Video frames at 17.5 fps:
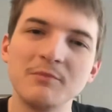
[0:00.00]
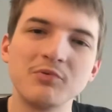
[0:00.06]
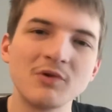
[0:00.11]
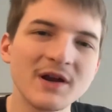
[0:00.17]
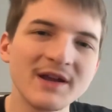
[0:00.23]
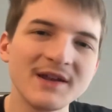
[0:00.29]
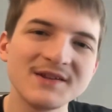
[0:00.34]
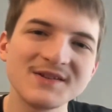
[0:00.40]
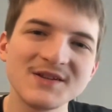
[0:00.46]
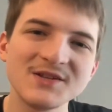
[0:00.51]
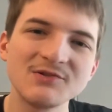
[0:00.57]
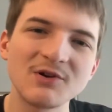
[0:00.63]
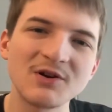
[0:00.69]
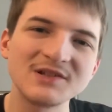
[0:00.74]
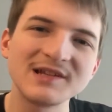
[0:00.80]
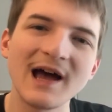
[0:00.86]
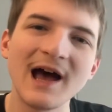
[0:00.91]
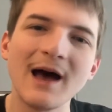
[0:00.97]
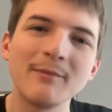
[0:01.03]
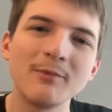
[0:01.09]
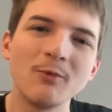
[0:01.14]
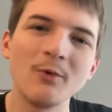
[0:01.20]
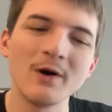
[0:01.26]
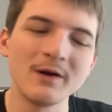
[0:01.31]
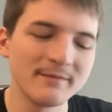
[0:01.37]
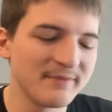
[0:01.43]
bringing us into our top
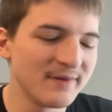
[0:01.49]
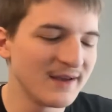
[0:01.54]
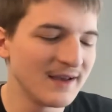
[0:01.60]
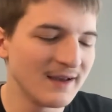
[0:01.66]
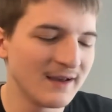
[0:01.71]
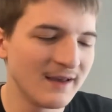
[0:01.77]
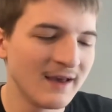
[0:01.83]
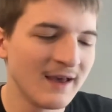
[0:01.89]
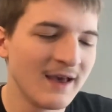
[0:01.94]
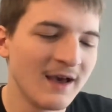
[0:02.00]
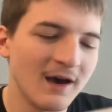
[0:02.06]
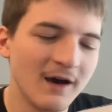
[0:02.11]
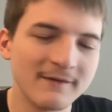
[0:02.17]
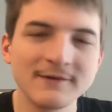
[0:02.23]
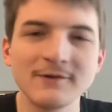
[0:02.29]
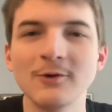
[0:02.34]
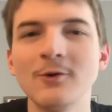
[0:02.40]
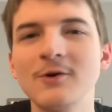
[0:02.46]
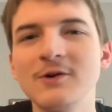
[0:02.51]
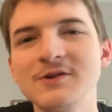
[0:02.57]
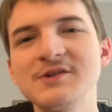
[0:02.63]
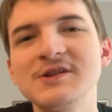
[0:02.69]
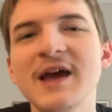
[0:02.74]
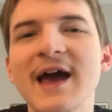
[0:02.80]
one pick of course,